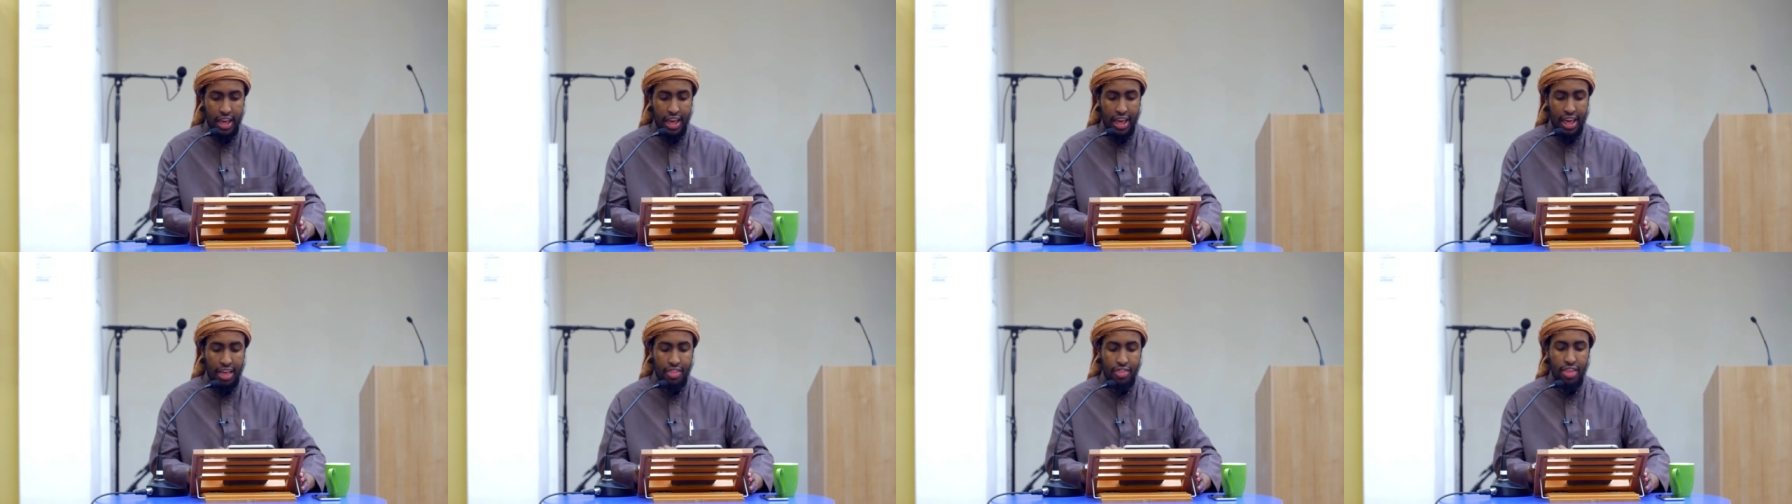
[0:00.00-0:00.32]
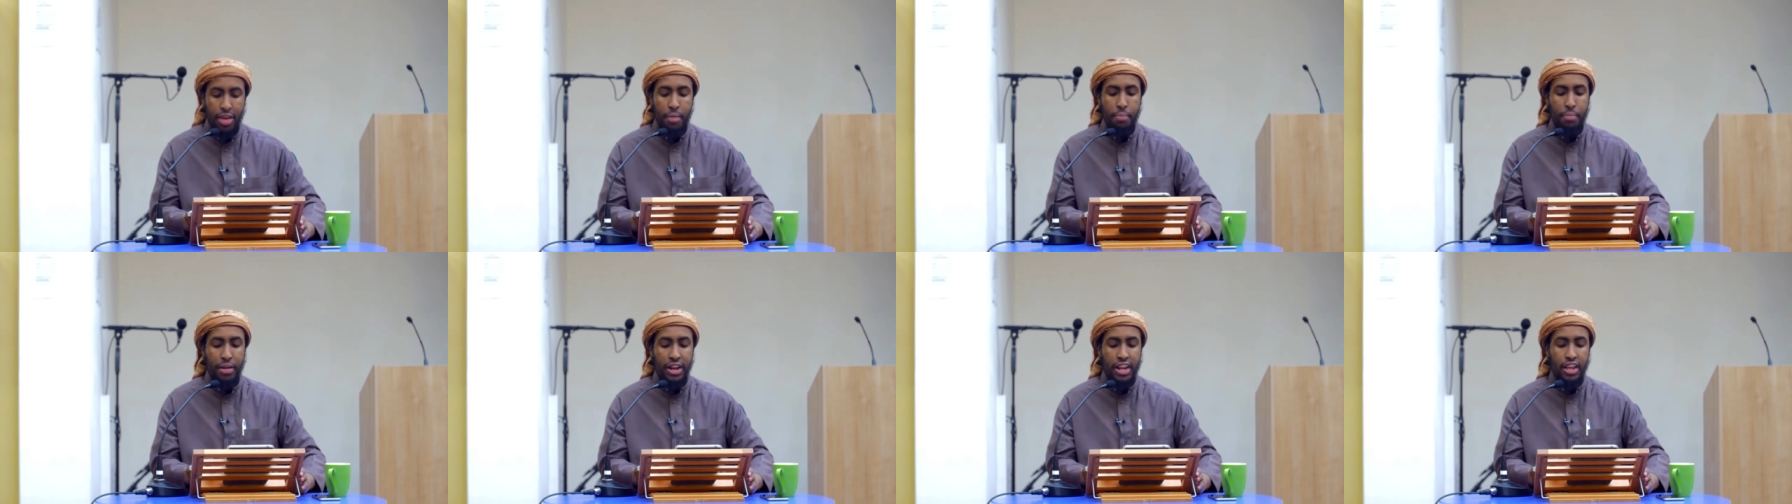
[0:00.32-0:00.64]
And
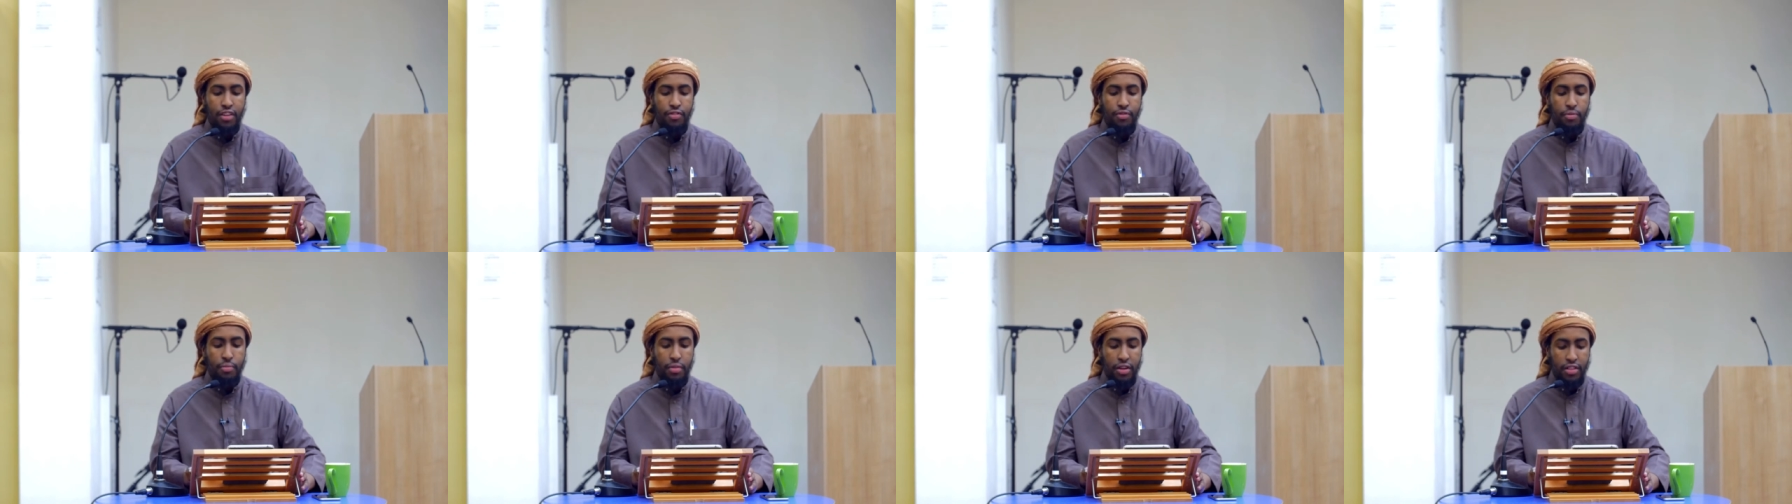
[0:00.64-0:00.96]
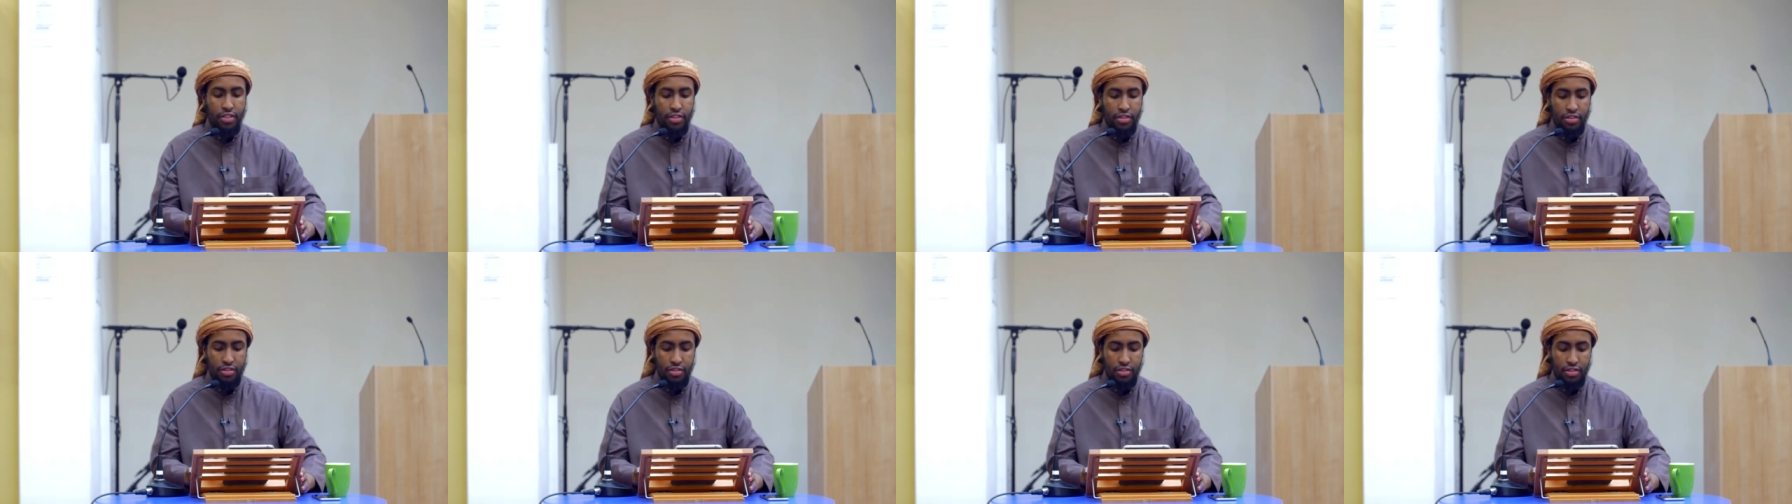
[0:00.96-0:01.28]
their belief,
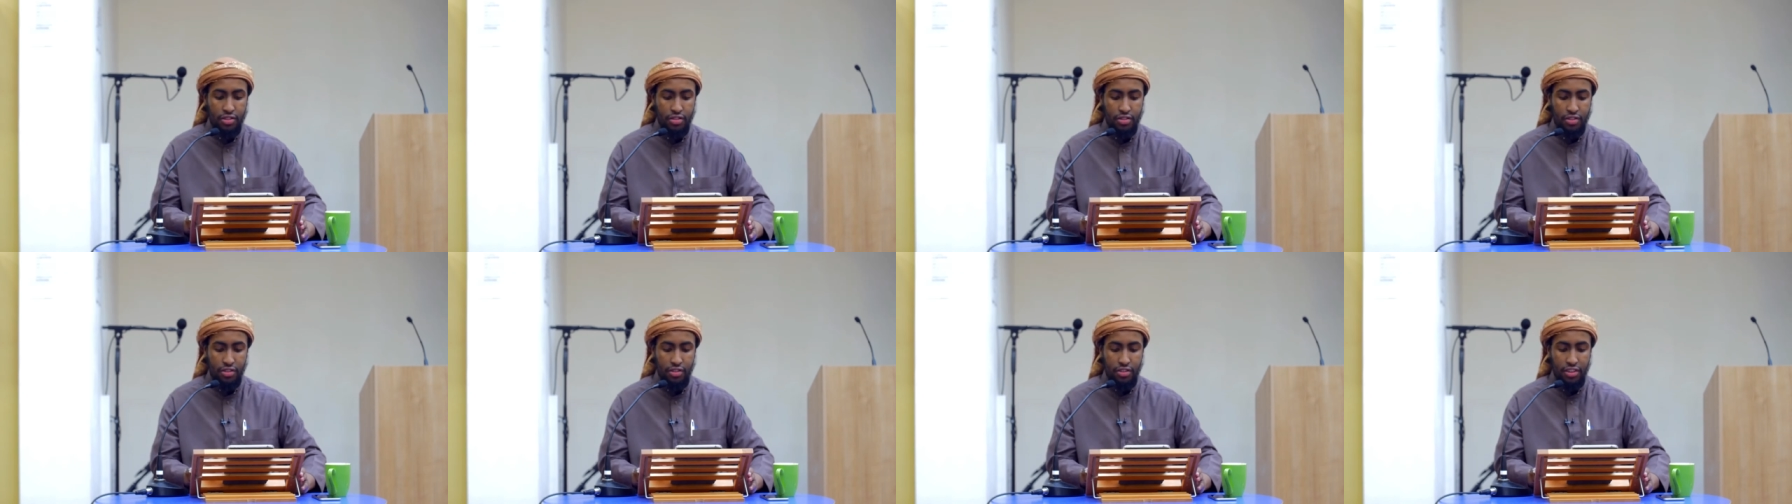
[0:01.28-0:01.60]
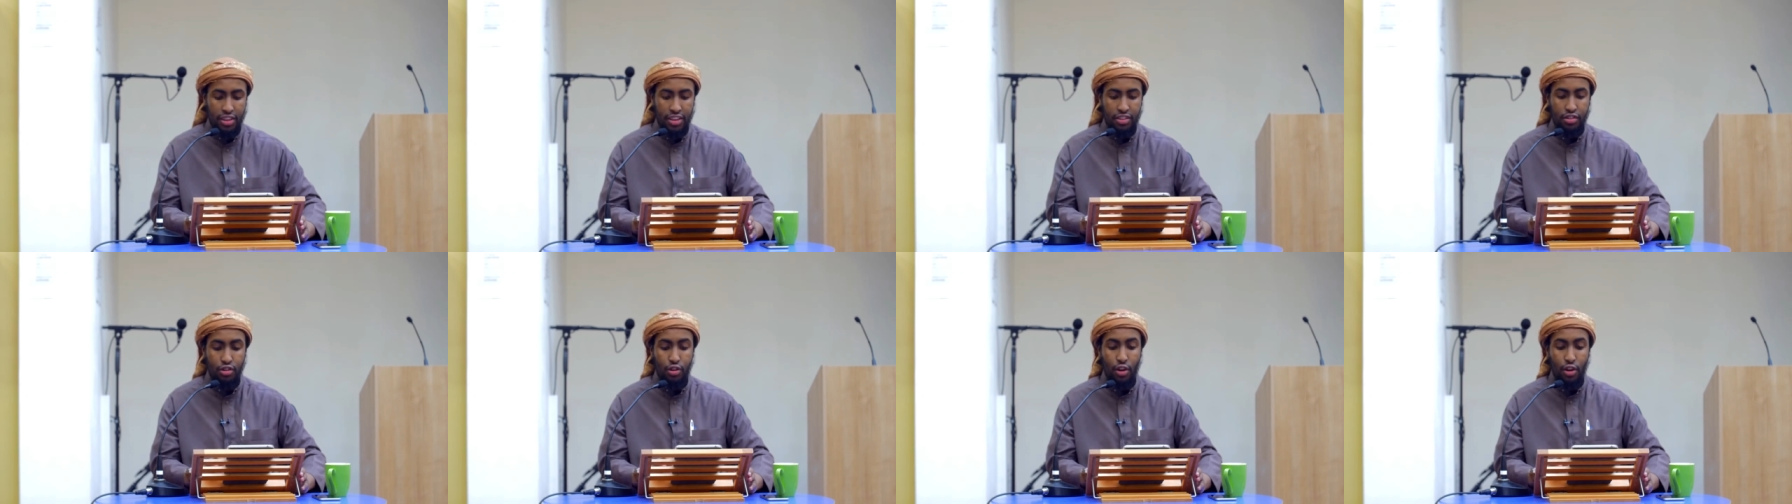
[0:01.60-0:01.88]
brothers and sisters, is